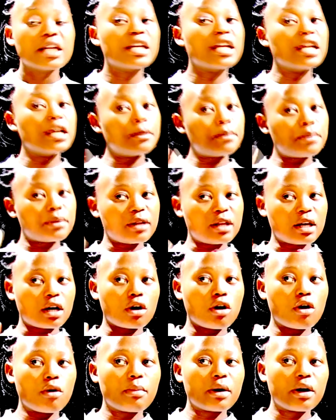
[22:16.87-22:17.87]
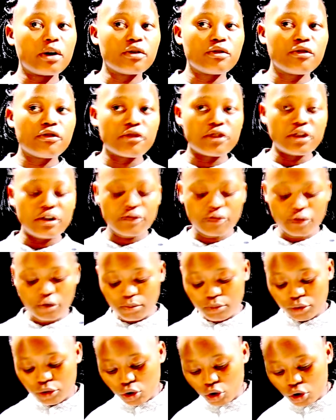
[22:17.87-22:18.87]
Keep the compound free
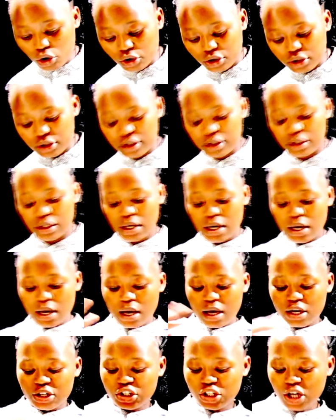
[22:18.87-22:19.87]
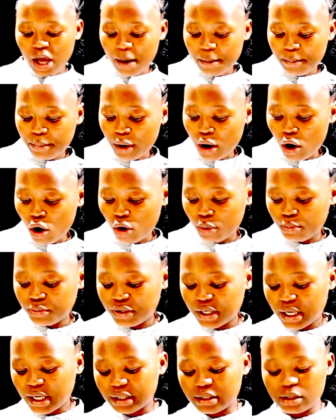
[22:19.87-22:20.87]
from thorns, sharp
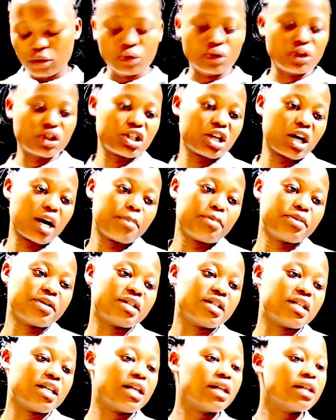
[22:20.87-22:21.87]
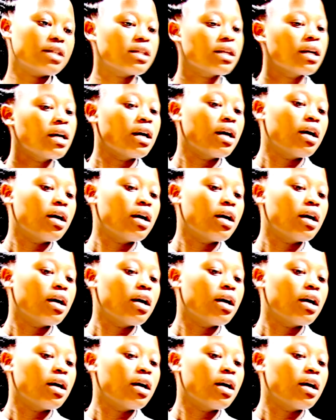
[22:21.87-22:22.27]
objects, or sharp sticks.